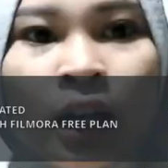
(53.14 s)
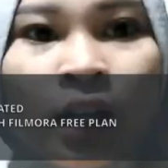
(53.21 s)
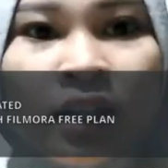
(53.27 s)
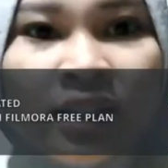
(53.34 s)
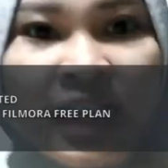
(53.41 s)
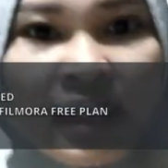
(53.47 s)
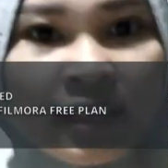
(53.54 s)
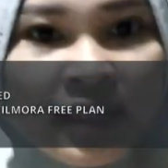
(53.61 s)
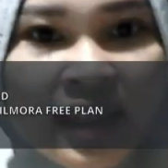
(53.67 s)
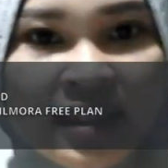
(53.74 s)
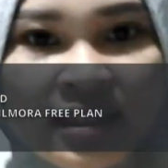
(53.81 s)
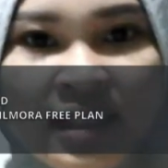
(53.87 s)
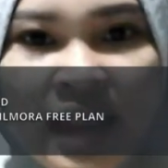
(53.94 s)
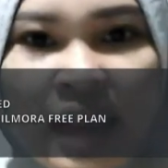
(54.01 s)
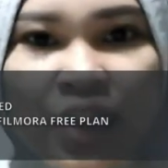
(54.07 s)

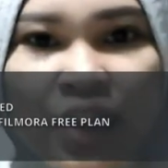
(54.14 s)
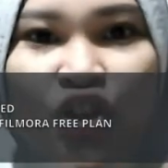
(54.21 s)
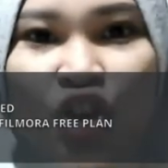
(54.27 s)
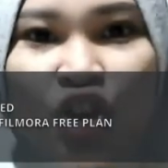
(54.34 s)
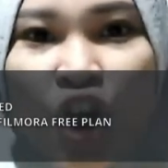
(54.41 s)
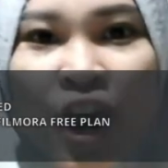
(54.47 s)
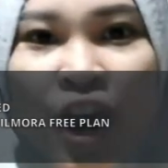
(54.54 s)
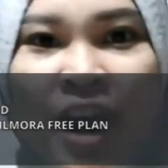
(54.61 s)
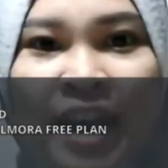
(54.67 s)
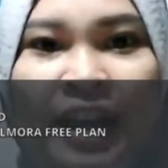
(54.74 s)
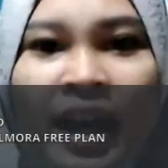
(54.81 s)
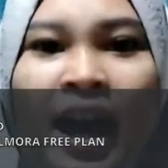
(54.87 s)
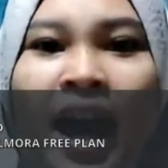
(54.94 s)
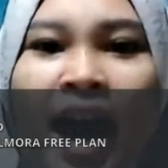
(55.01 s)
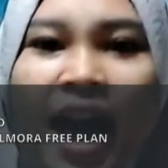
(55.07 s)
sentence like joy
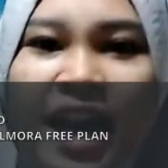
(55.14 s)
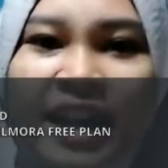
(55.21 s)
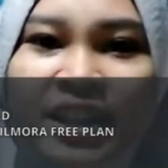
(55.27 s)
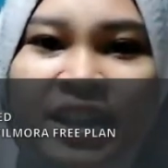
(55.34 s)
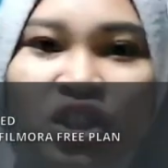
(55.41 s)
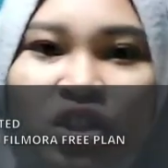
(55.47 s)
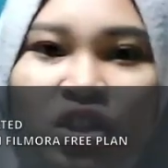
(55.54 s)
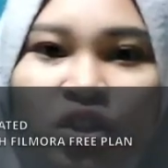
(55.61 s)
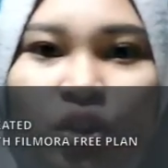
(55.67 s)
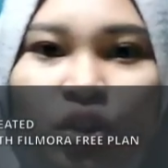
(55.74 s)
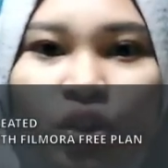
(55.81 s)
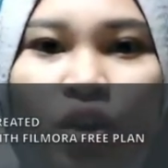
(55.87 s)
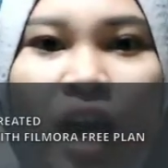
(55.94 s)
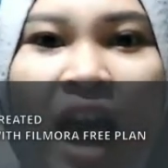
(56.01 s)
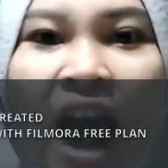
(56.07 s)
is
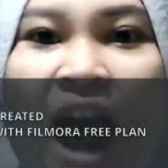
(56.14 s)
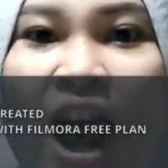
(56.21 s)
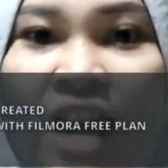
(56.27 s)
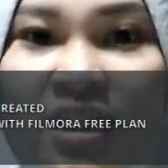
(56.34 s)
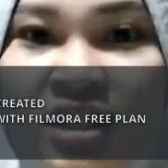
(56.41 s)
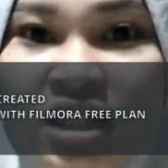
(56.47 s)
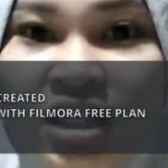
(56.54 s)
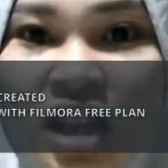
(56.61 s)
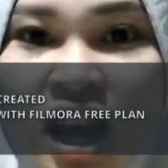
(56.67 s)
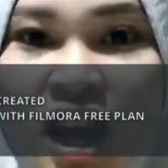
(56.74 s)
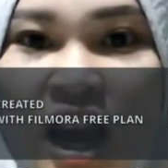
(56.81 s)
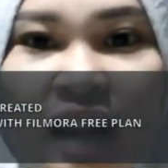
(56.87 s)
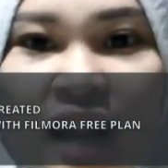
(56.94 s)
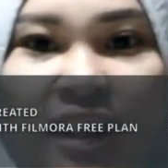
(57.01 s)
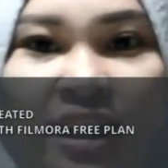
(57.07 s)
to add
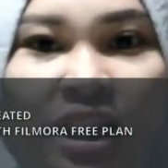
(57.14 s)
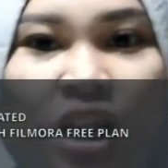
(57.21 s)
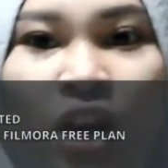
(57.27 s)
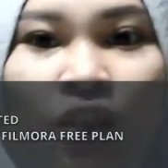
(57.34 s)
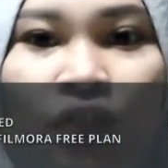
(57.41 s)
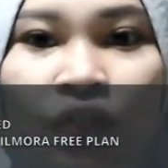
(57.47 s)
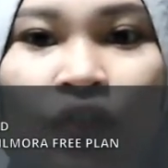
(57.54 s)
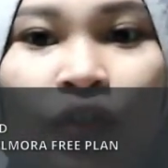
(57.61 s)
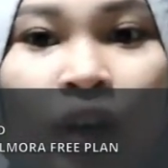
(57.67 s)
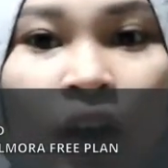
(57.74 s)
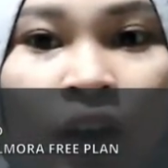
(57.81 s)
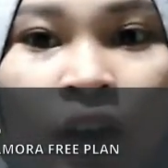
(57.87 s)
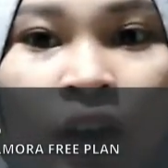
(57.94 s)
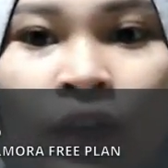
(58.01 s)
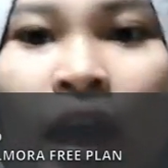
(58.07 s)
the
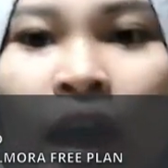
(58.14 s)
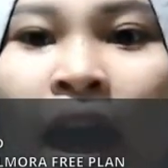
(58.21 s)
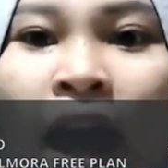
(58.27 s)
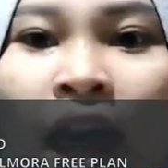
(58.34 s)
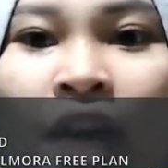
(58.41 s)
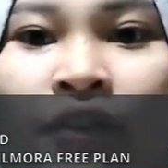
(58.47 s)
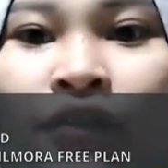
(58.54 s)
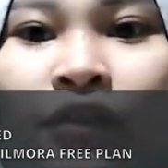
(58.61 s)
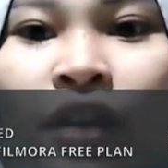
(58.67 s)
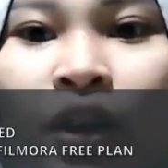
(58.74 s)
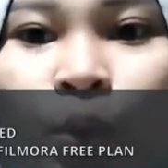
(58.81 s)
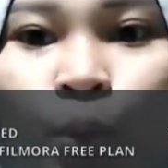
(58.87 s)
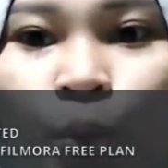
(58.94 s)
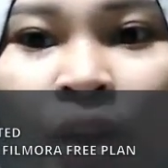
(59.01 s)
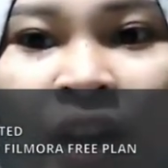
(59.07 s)
verb have
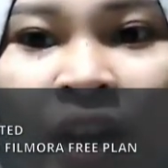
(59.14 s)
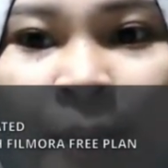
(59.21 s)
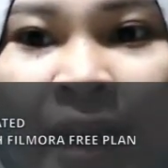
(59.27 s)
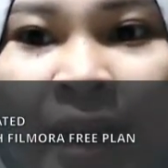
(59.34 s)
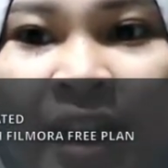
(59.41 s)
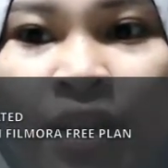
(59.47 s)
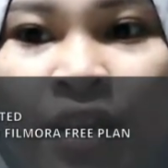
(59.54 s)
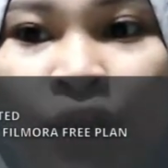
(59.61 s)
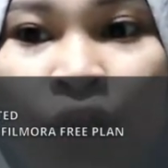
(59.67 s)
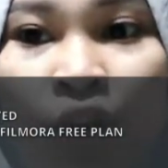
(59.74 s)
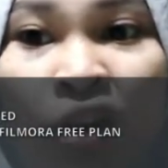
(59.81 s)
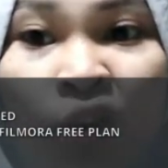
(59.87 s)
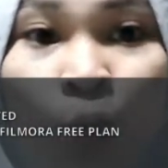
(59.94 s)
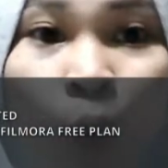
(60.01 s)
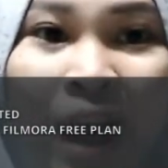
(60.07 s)
requirement
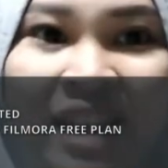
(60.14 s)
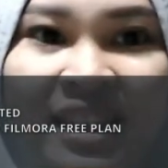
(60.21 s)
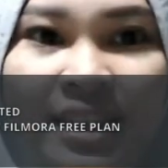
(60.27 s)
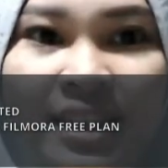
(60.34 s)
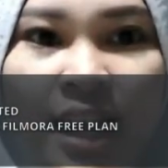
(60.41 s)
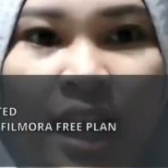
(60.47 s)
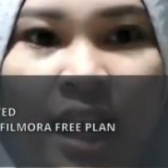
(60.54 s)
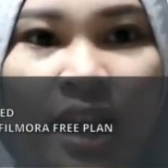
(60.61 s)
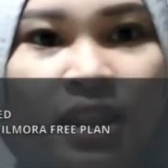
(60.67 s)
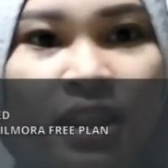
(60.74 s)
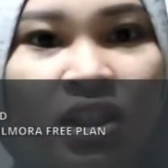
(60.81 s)
for what the